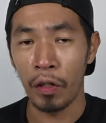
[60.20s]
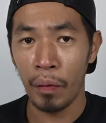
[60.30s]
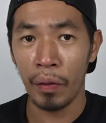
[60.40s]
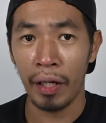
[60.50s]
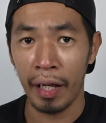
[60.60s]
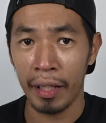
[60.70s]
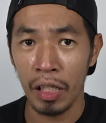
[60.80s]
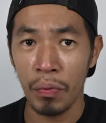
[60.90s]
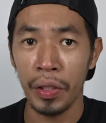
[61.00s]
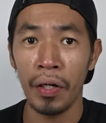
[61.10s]
review in
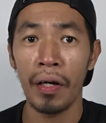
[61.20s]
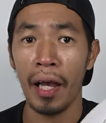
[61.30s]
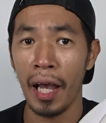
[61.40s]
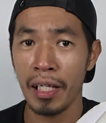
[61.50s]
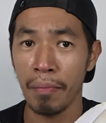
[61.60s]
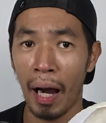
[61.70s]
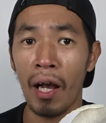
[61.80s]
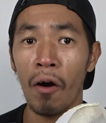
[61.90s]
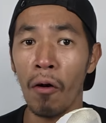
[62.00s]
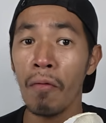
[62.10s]
this video is
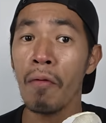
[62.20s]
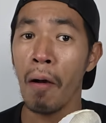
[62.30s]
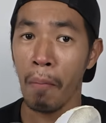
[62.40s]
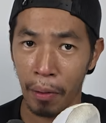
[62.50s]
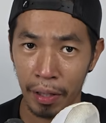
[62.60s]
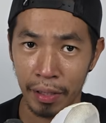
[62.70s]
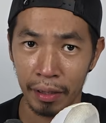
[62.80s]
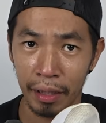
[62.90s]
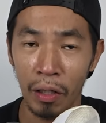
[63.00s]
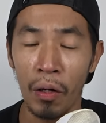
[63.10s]
my own
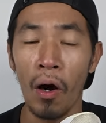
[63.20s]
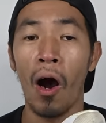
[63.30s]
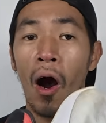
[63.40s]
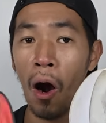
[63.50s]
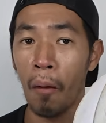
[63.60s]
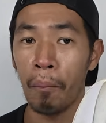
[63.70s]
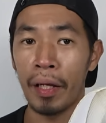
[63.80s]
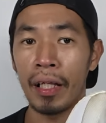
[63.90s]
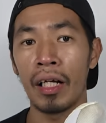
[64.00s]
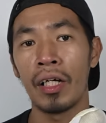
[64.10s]
personal
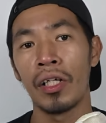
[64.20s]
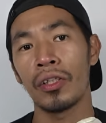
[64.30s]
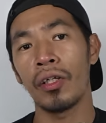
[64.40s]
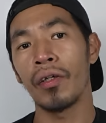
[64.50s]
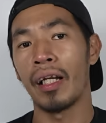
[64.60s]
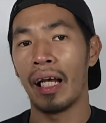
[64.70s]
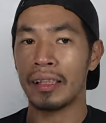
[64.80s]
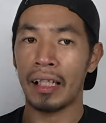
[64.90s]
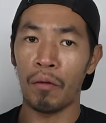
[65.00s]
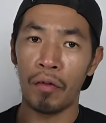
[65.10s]
opinion. So
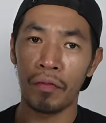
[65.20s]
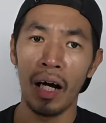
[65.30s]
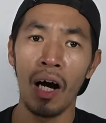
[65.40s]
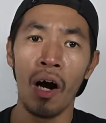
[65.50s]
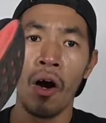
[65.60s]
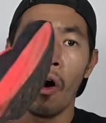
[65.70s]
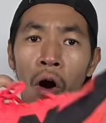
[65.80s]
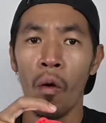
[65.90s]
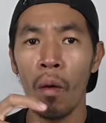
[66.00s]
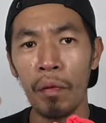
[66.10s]
let's start with the
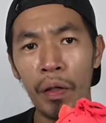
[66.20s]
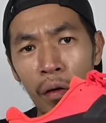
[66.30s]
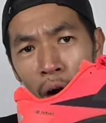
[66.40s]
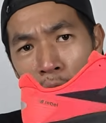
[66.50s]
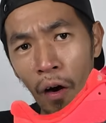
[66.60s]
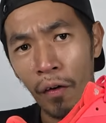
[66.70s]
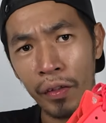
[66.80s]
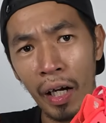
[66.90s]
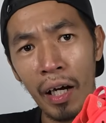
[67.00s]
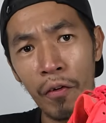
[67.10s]
overview
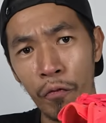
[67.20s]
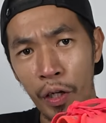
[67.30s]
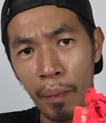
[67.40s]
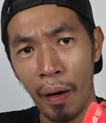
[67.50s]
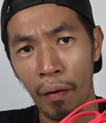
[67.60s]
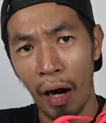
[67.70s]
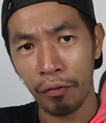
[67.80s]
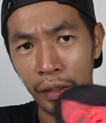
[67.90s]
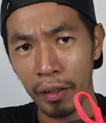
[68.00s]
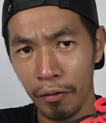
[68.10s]
on the Rebel
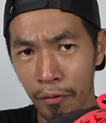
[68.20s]
after